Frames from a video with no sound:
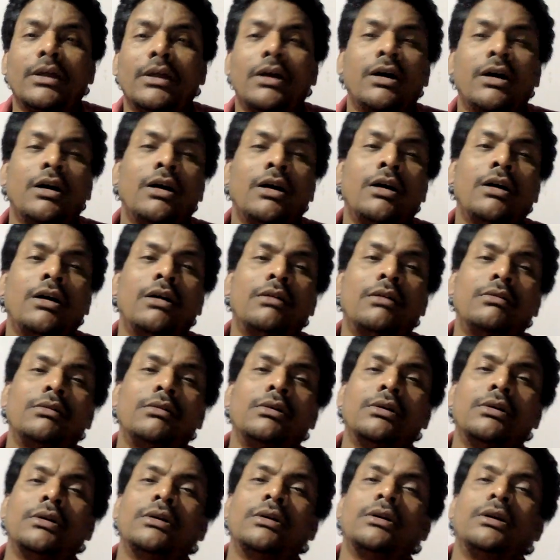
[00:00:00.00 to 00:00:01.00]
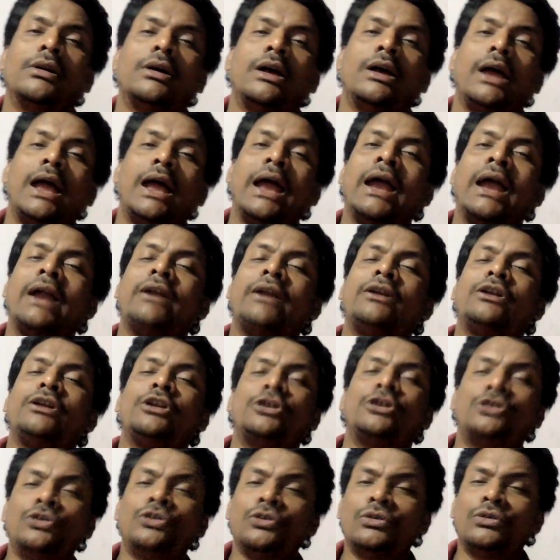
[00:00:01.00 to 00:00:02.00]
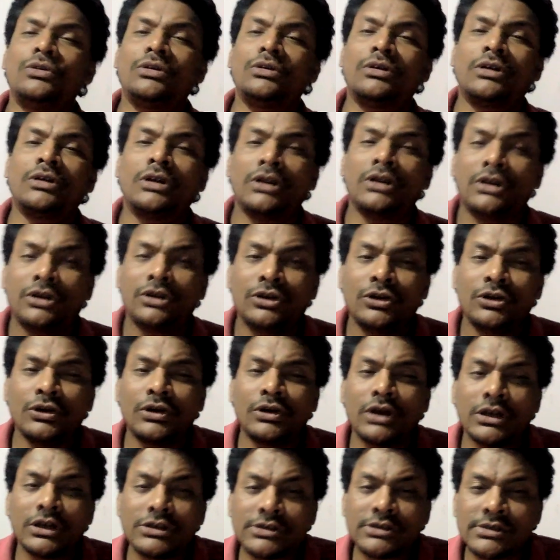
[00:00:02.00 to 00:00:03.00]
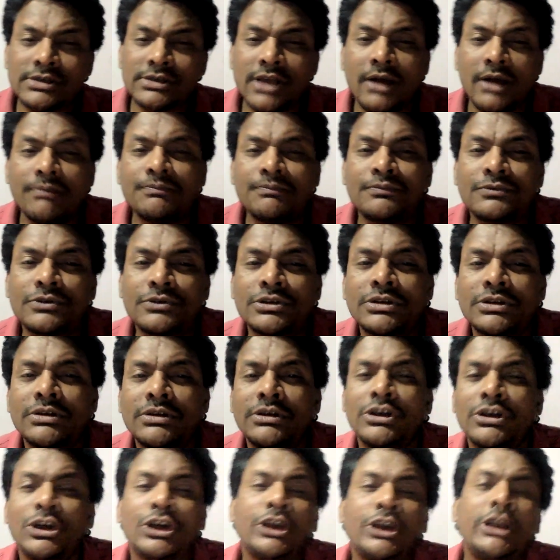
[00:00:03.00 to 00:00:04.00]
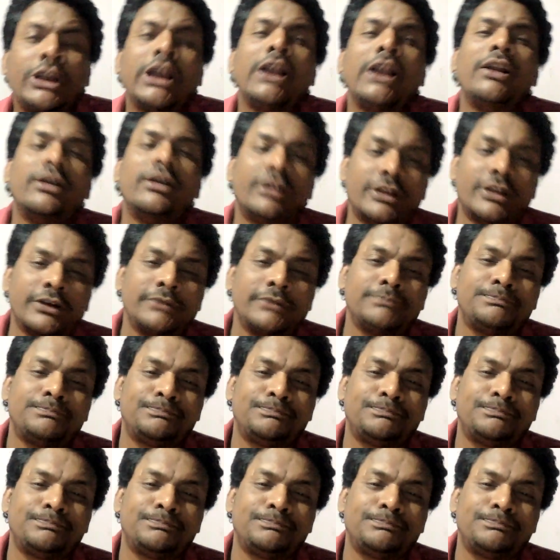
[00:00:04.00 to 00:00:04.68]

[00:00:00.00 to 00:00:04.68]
uh, and took a soft kilt,